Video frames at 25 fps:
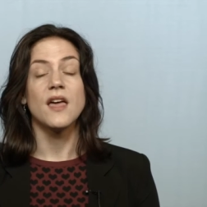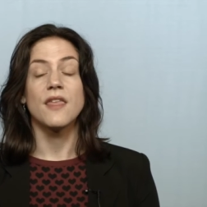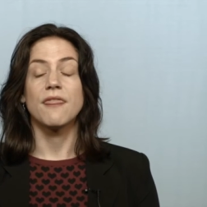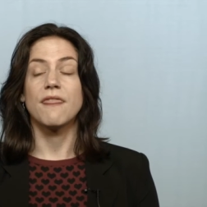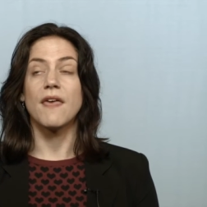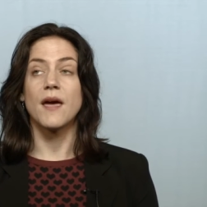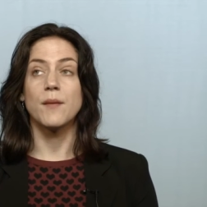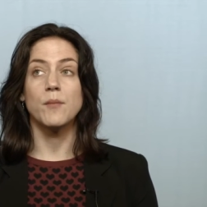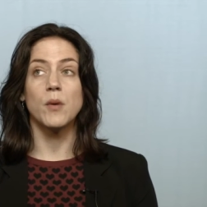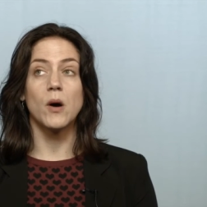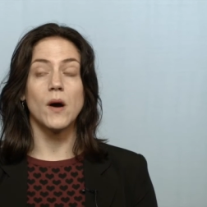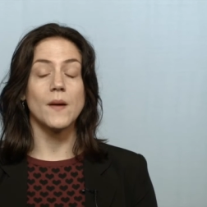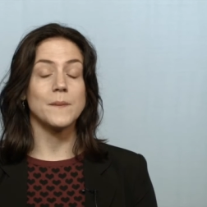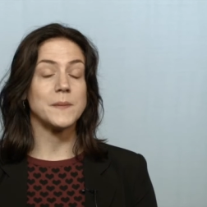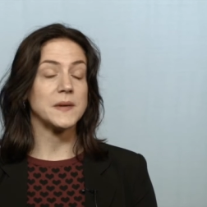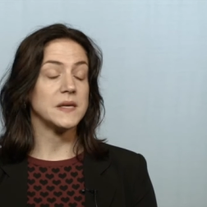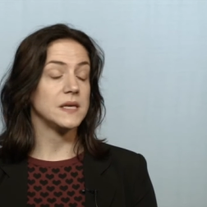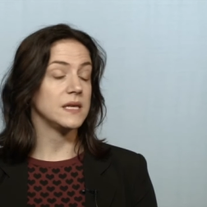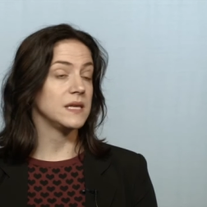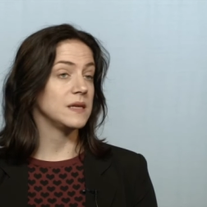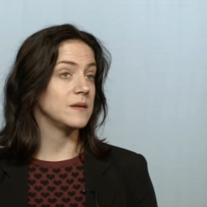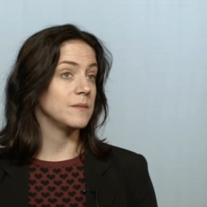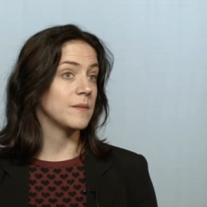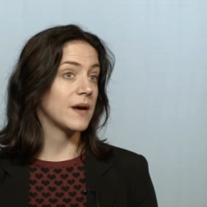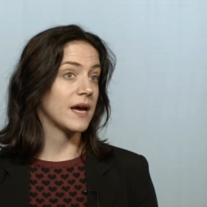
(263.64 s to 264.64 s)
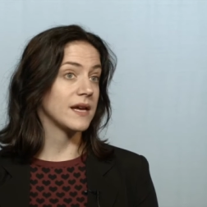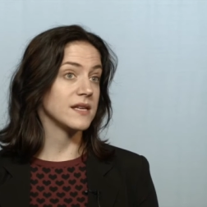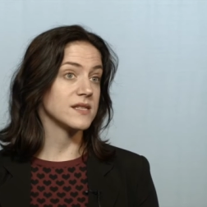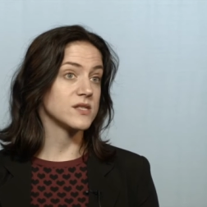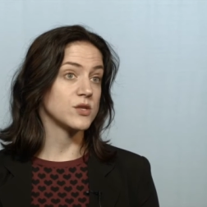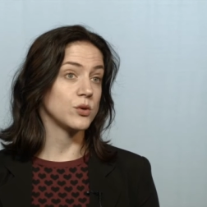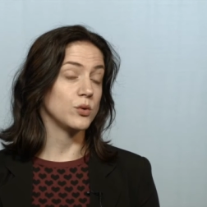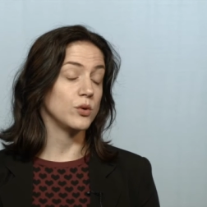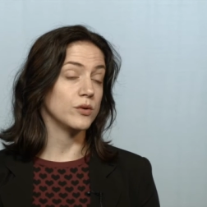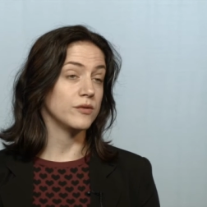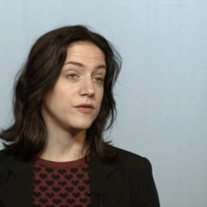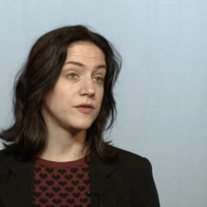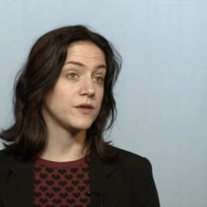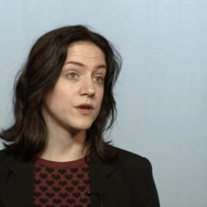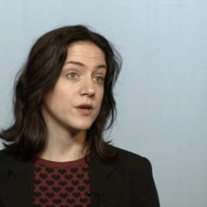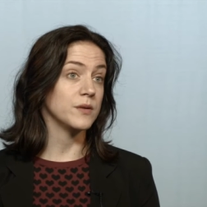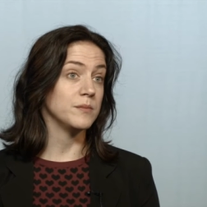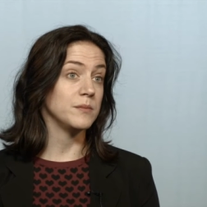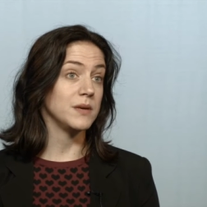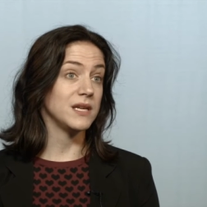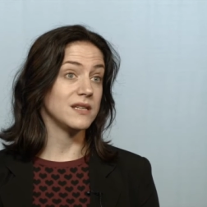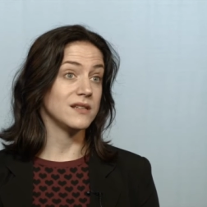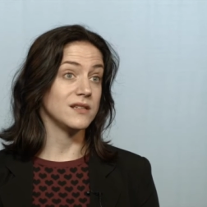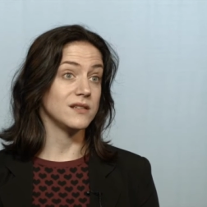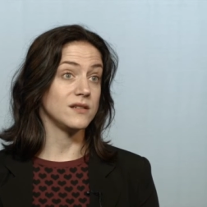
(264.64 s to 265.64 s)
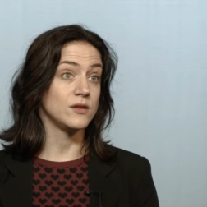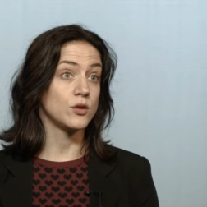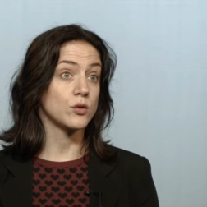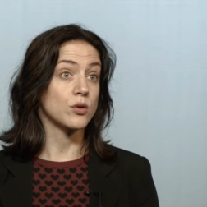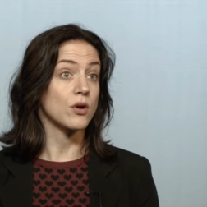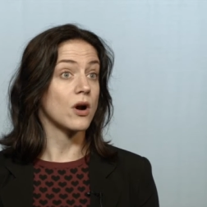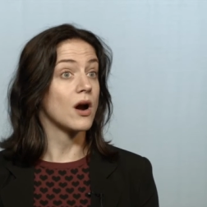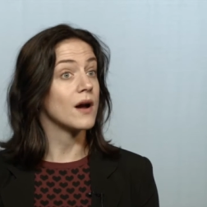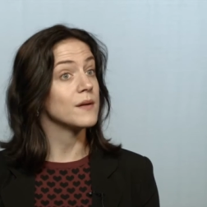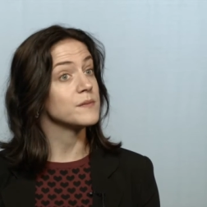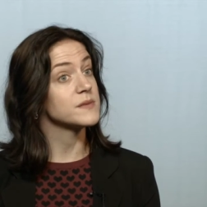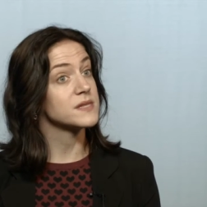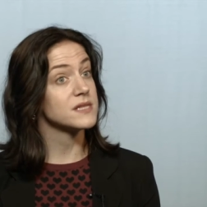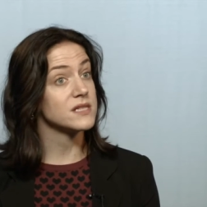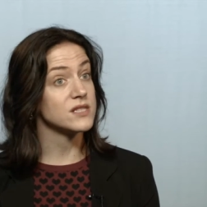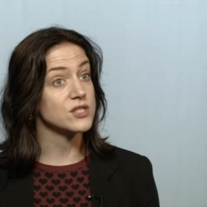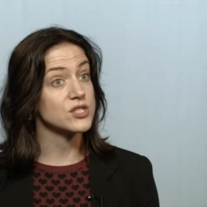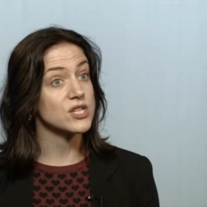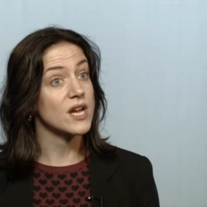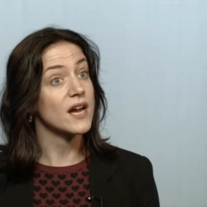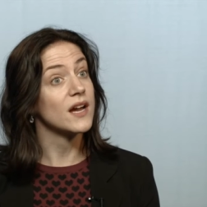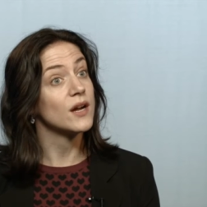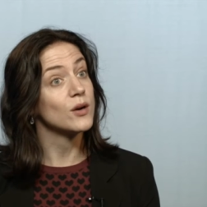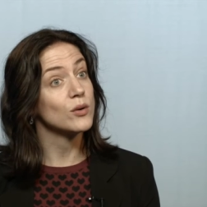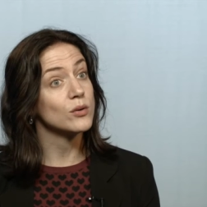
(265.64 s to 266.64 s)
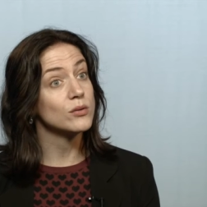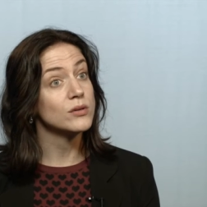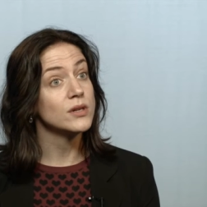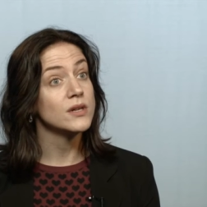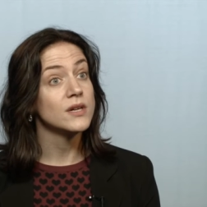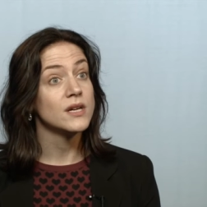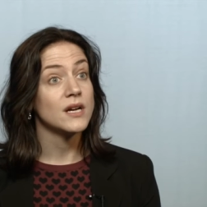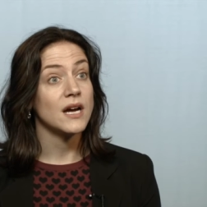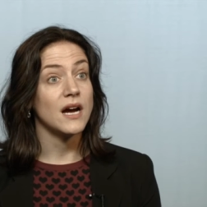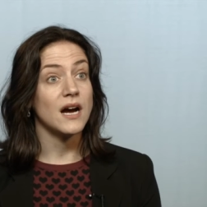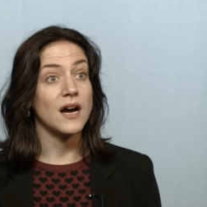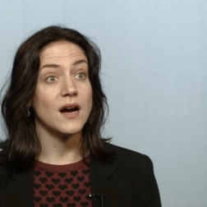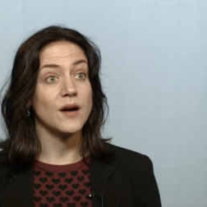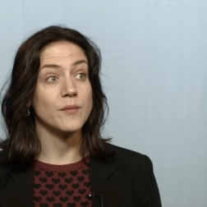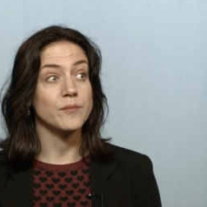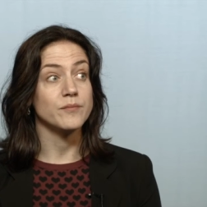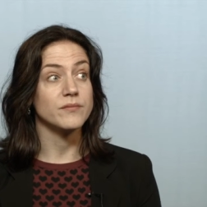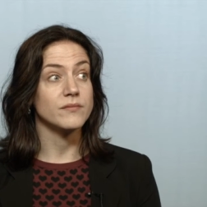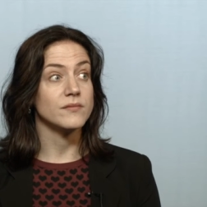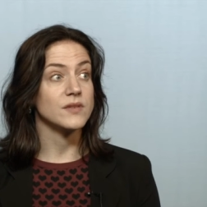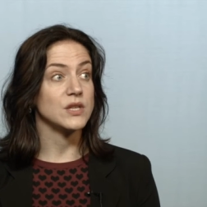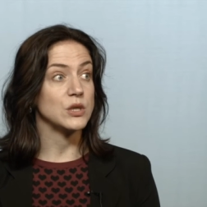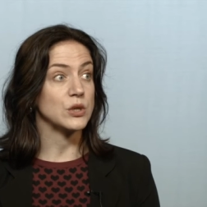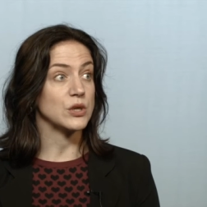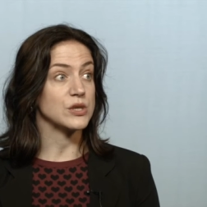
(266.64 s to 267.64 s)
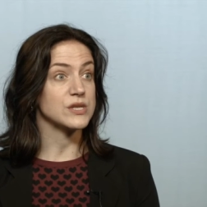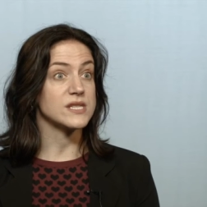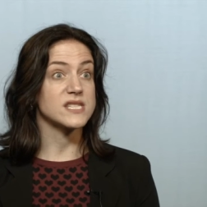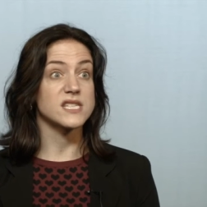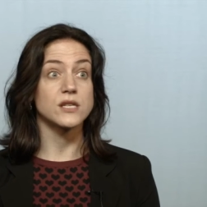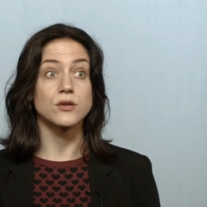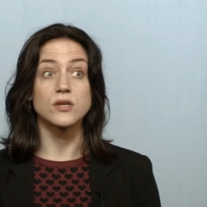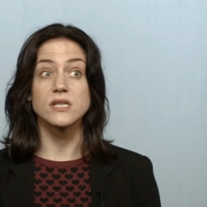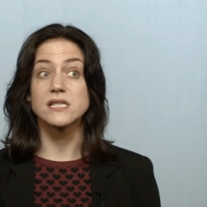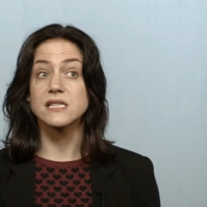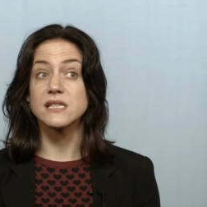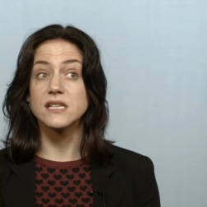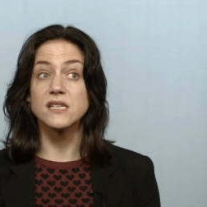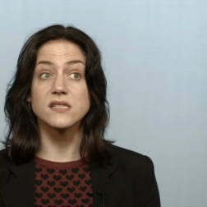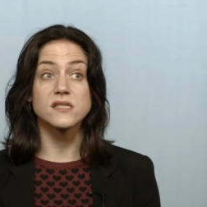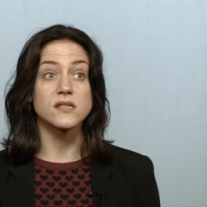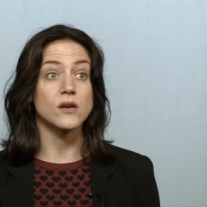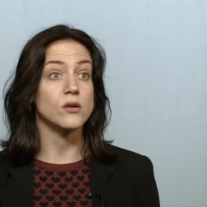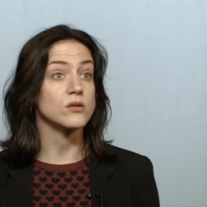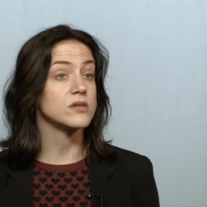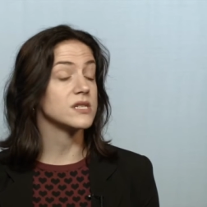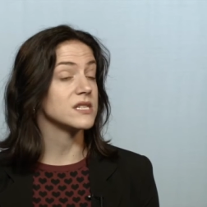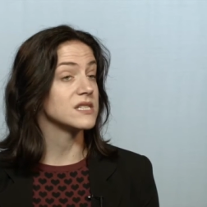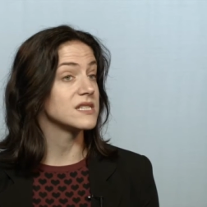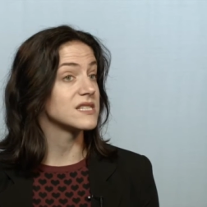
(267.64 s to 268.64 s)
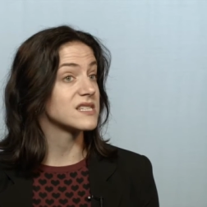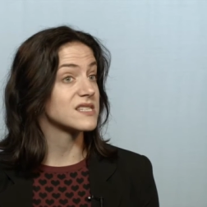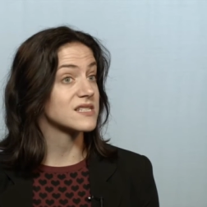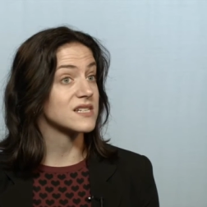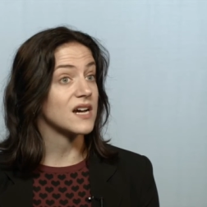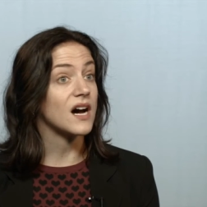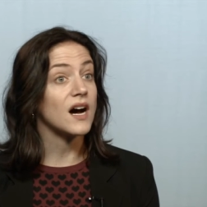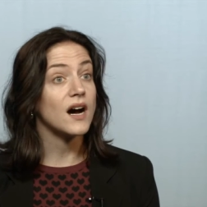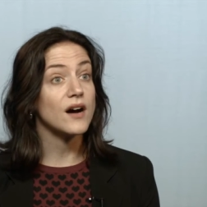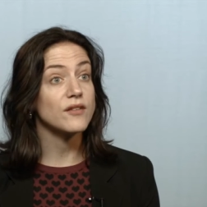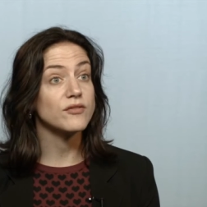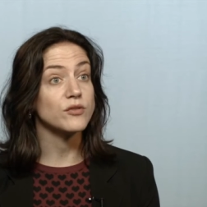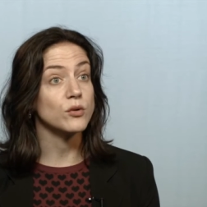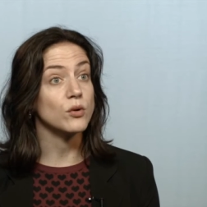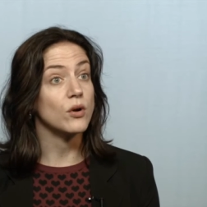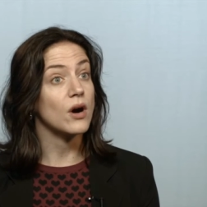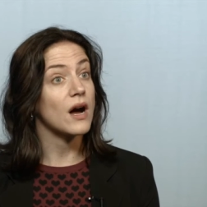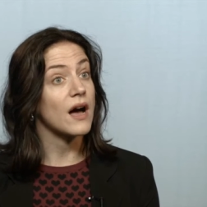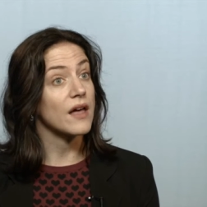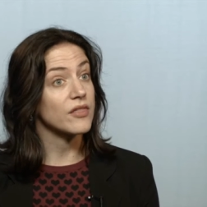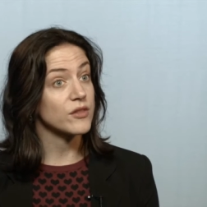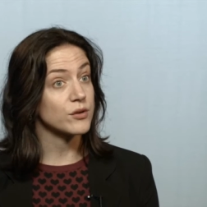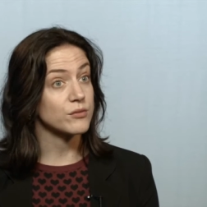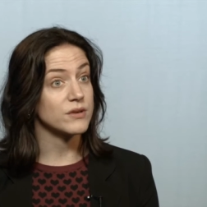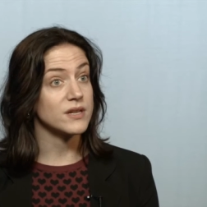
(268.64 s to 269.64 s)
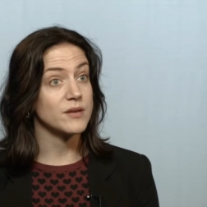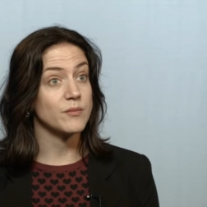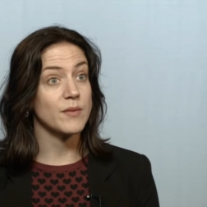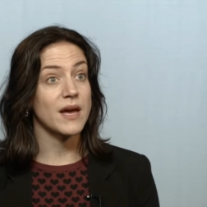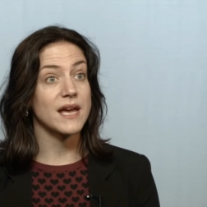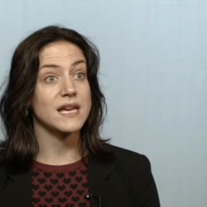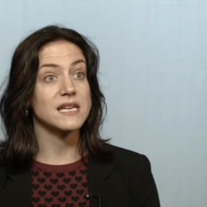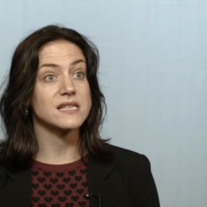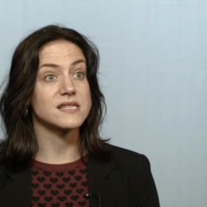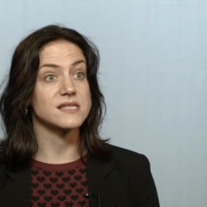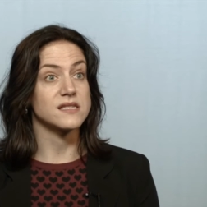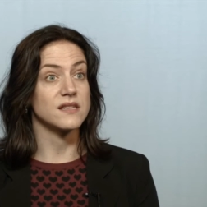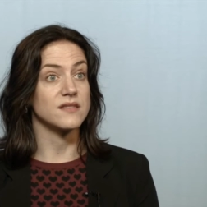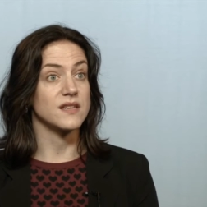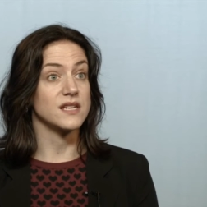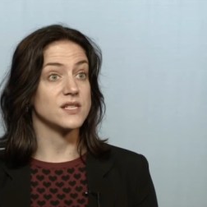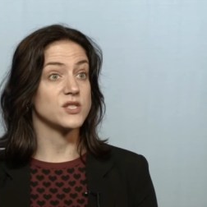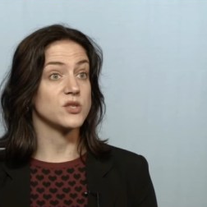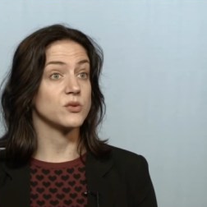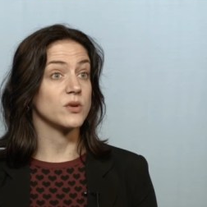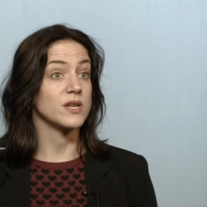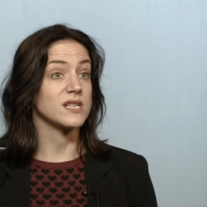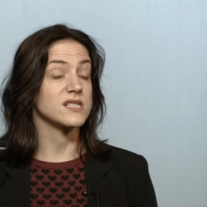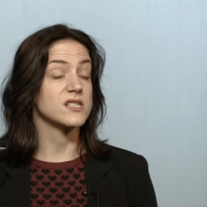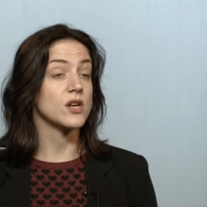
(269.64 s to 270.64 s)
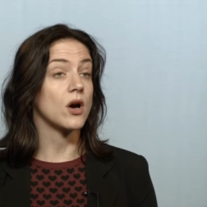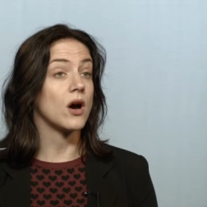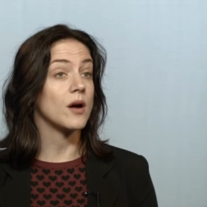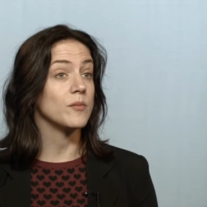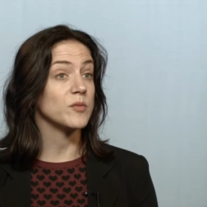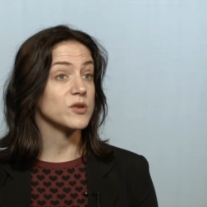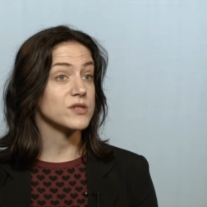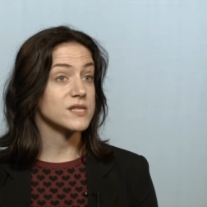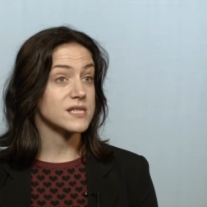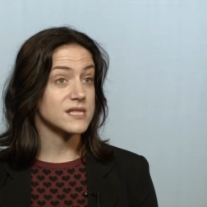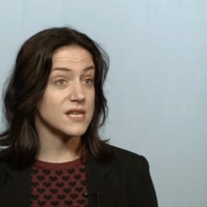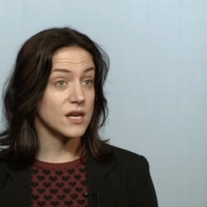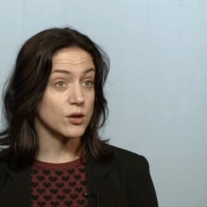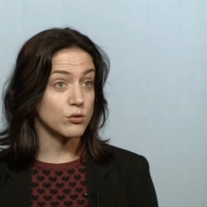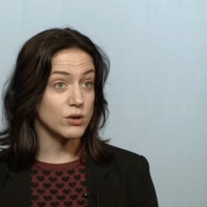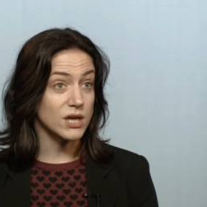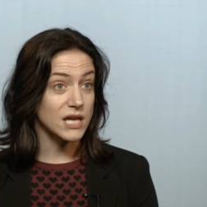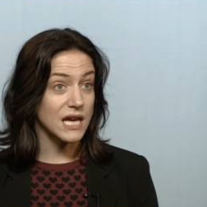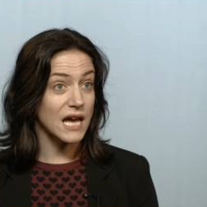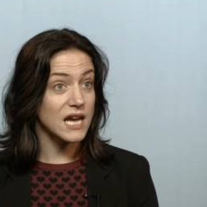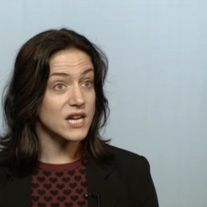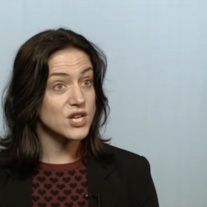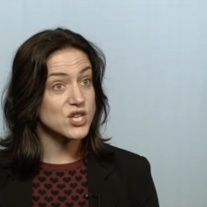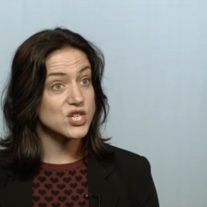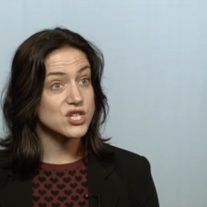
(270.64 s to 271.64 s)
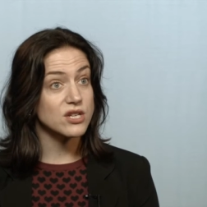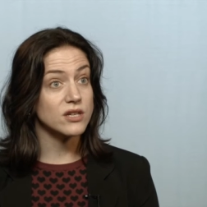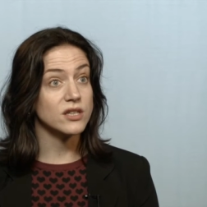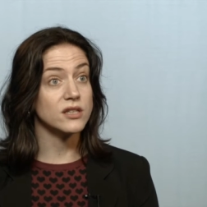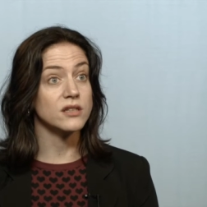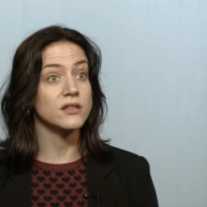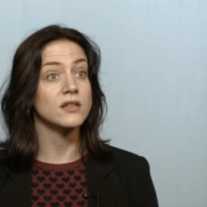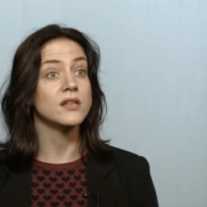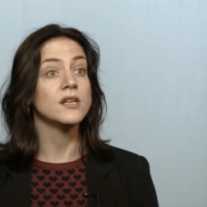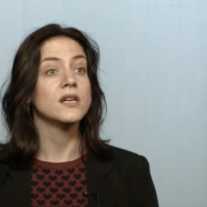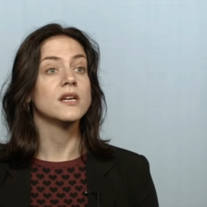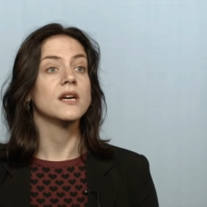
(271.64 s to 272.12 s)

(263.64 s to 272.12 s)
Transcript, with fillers: They might be inmates who have committed crimes in jail, um, you know, seriously assaulted staff or other inmates and they're doing time on segregation.